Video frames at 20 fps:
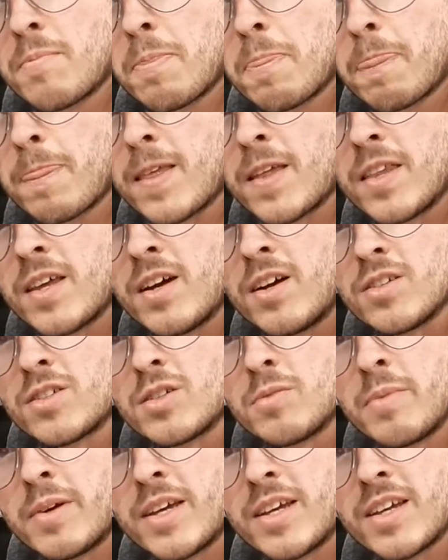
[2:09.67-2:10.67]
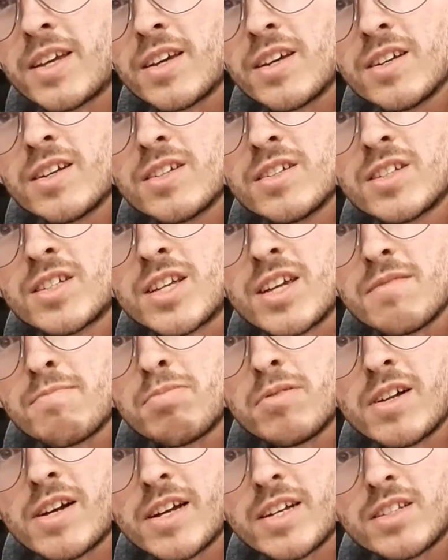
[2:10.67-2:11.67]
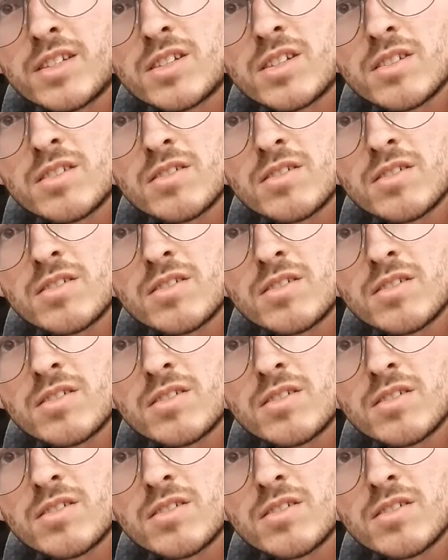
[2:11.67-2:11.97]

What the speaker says: they also make skid plates,